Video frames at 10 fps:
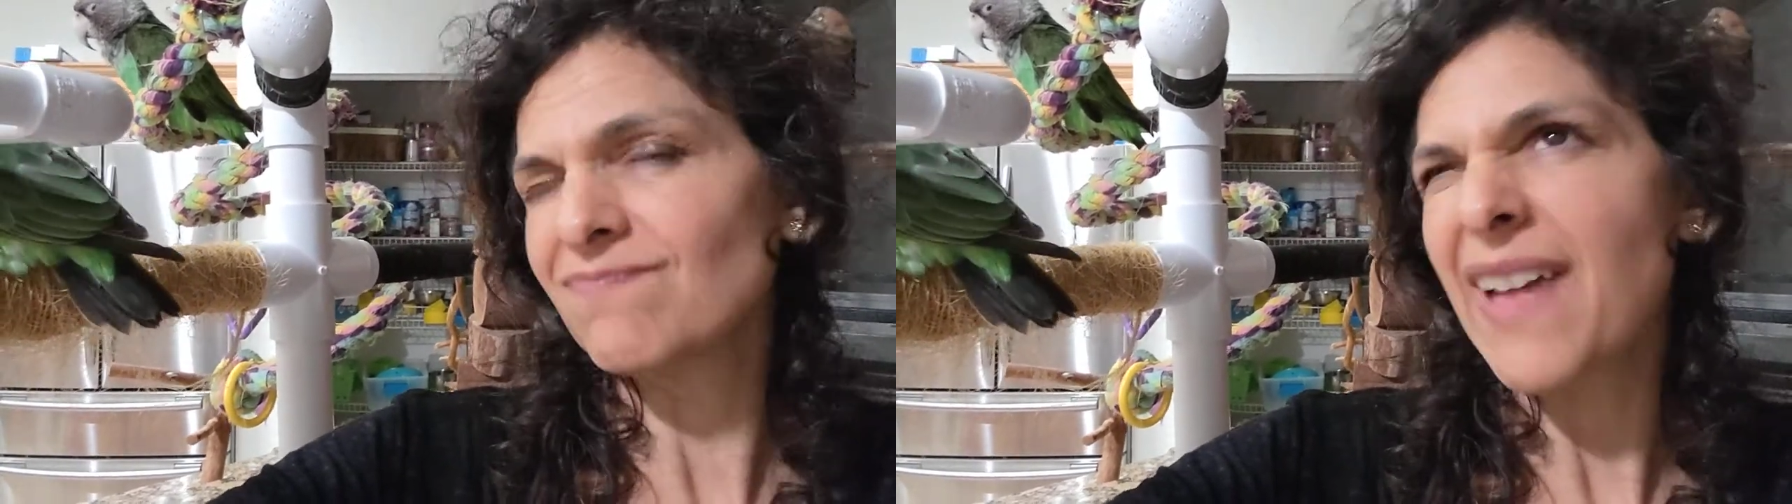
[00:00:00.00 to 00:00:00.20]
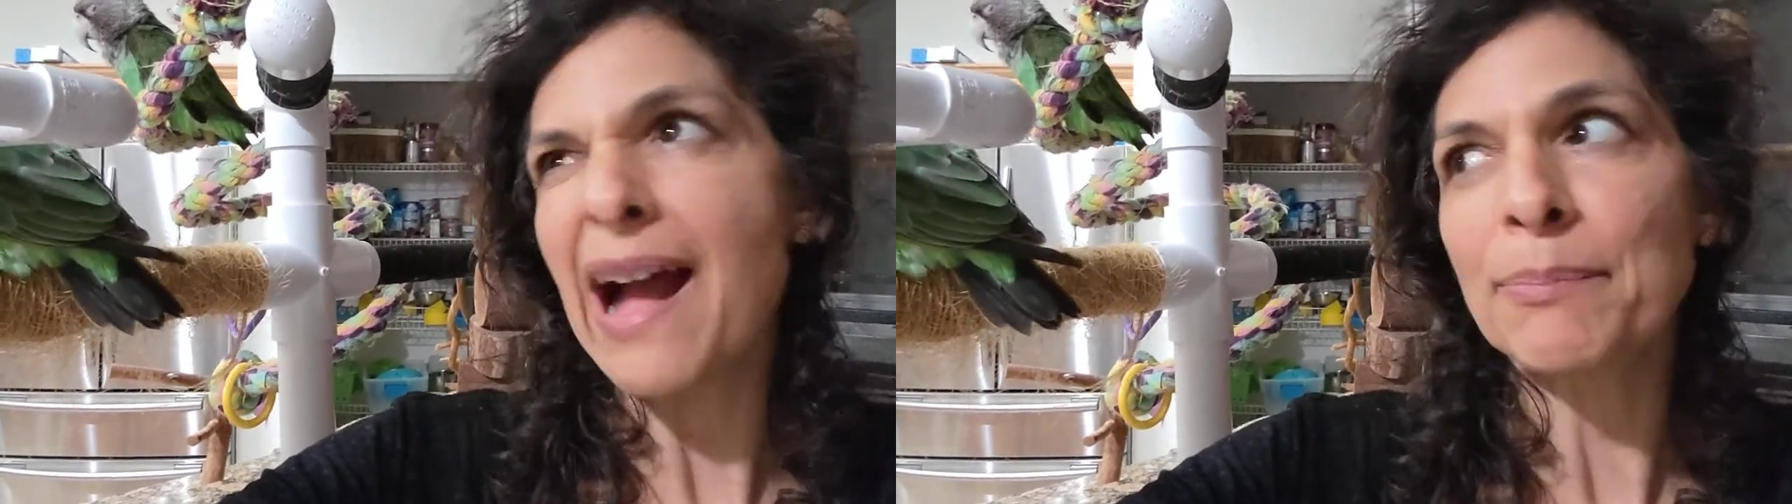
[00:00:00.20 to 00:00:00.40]

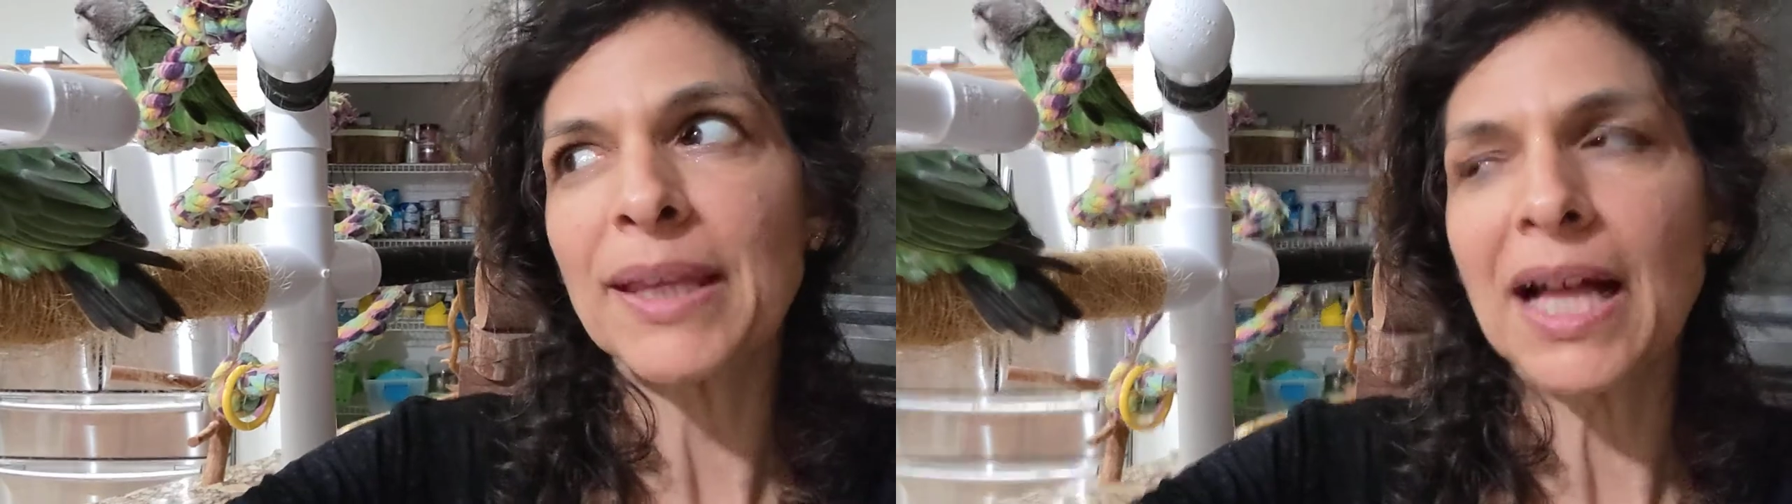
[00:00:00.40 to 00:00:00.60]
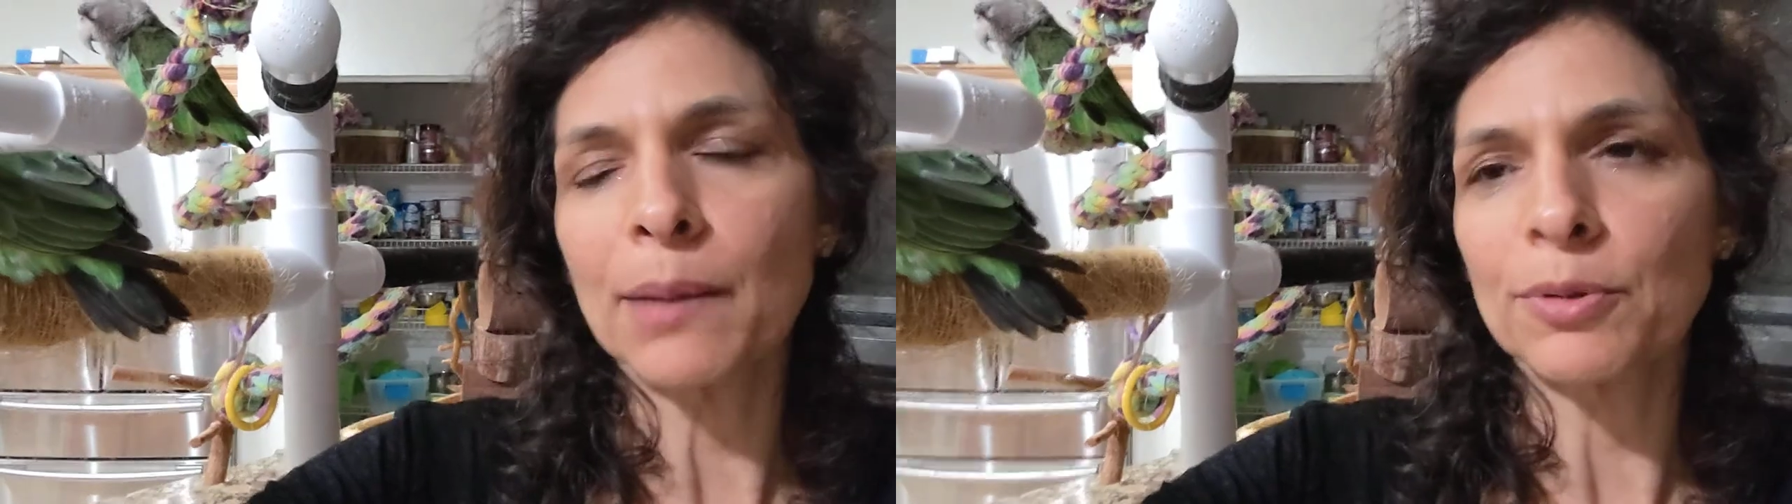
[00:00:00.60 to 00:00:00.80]

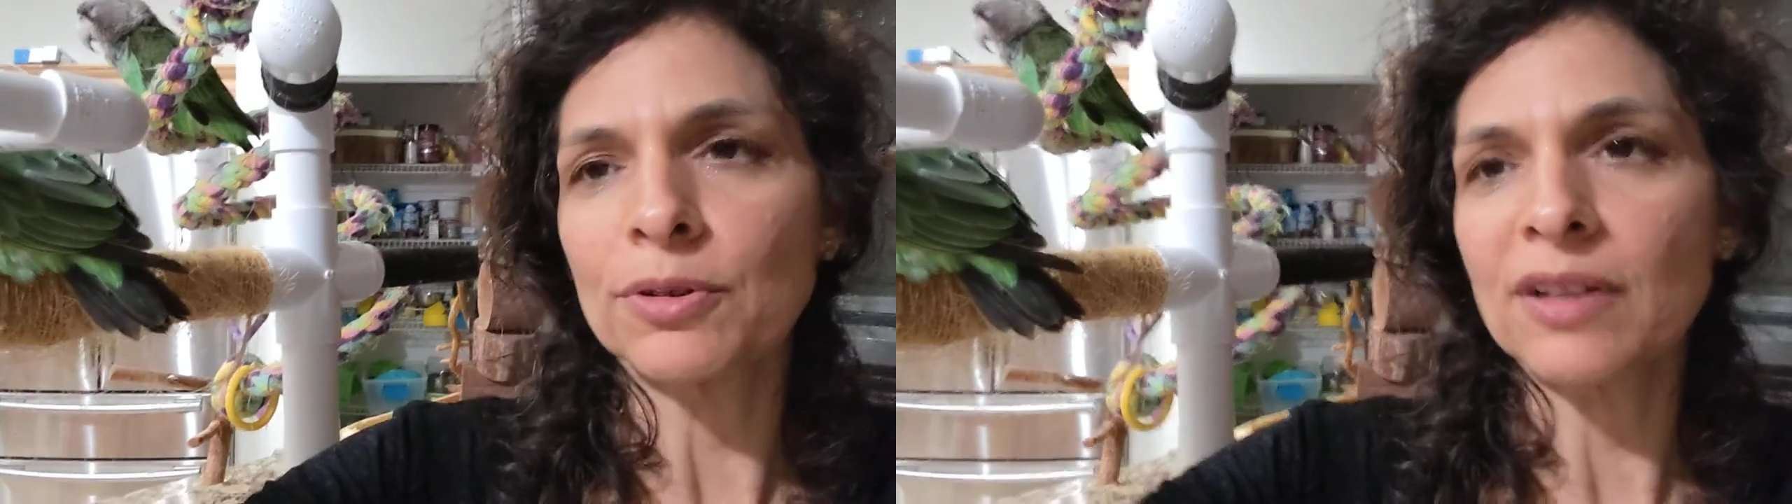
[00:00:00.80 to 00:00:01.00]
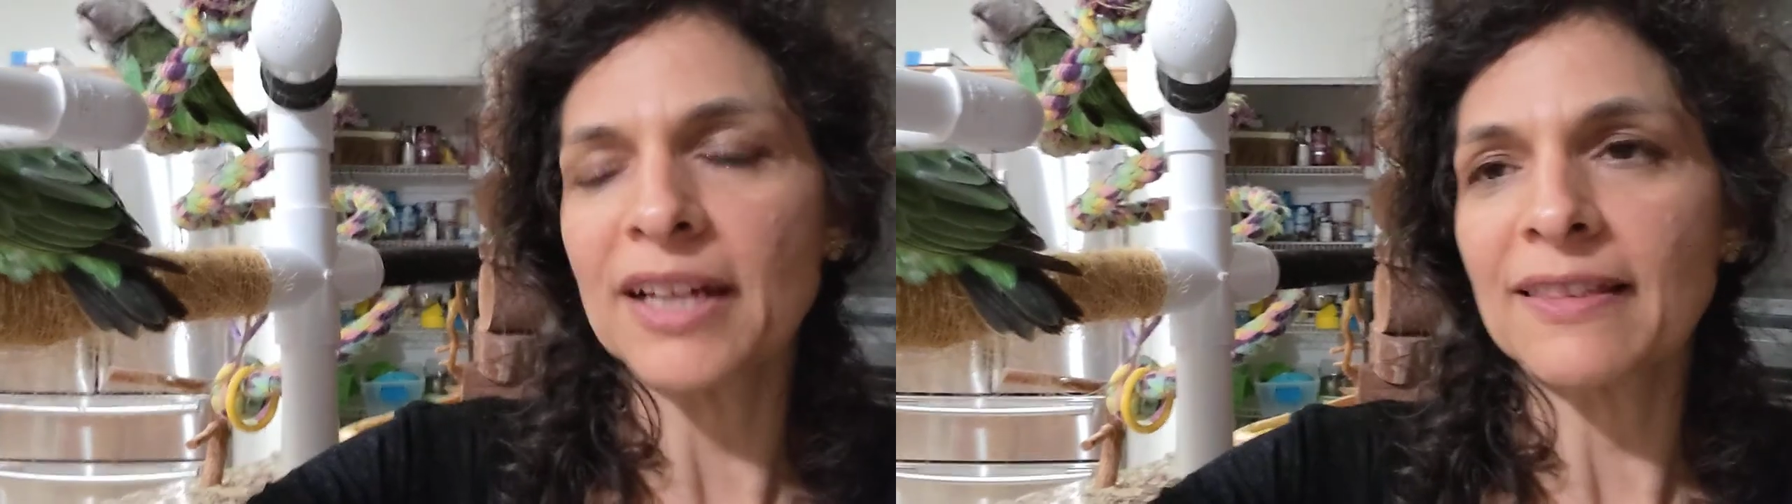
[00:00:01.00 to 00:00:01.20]
happy
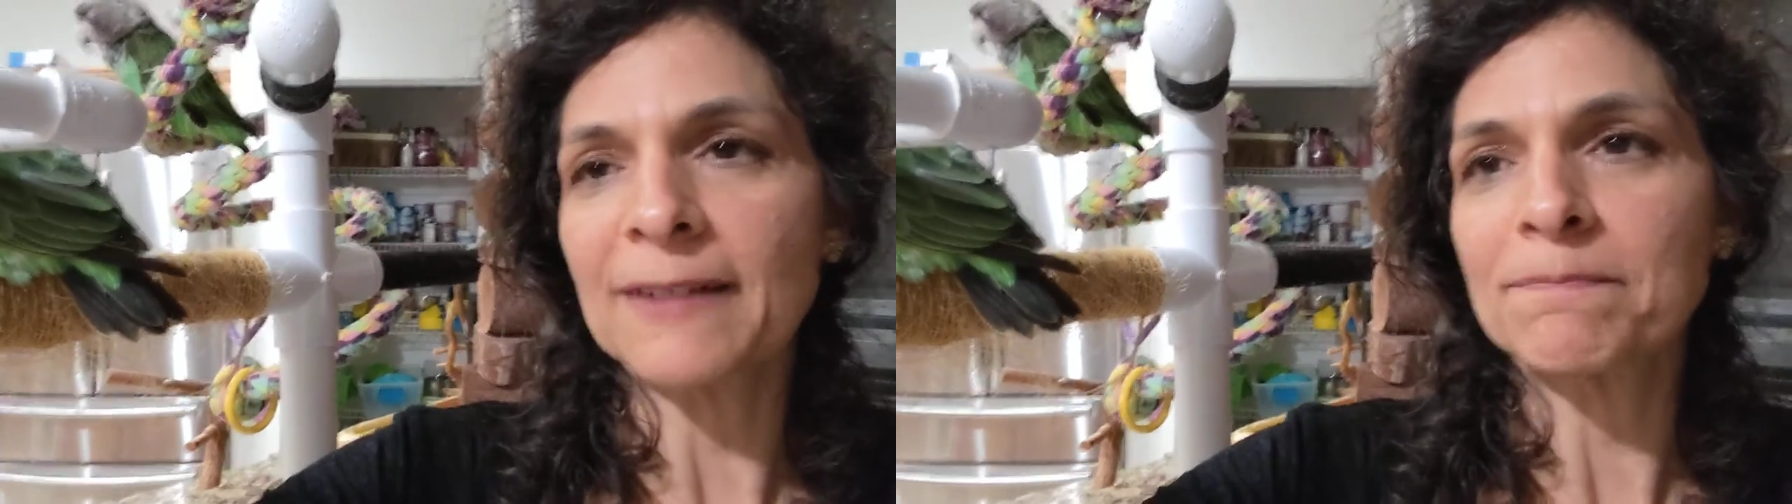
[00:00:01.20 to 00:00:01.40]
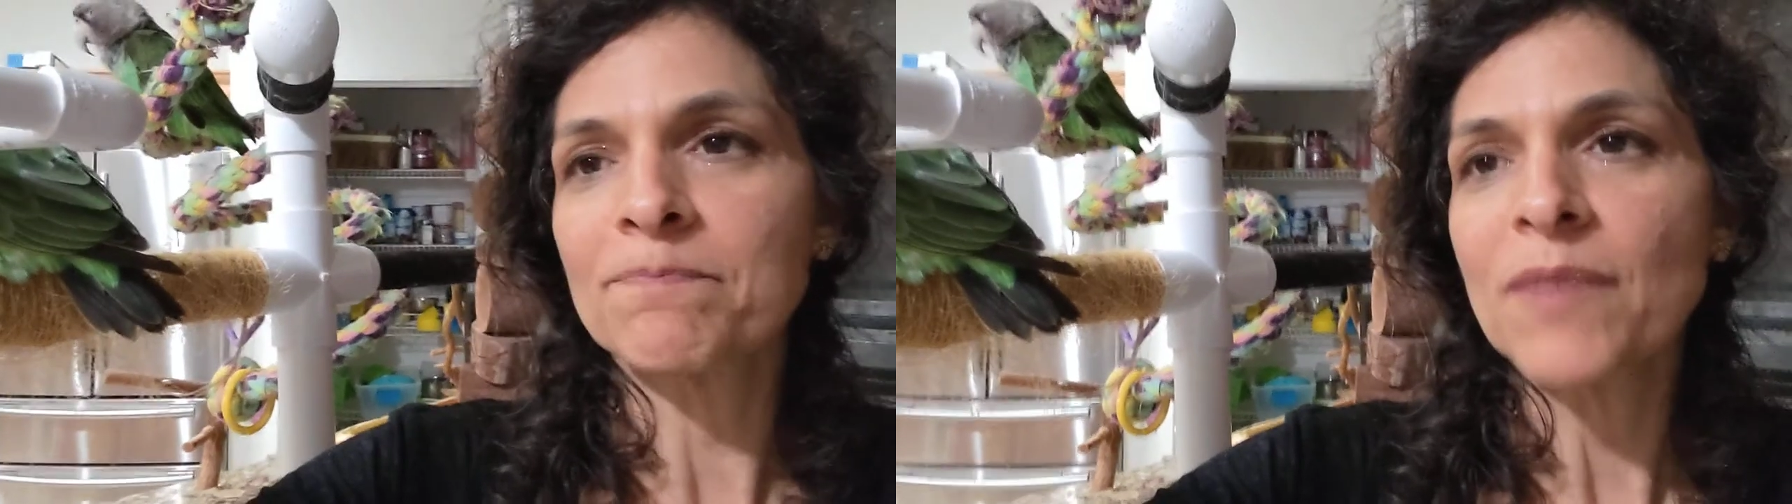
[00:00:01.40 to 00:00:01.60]
couple kind of thing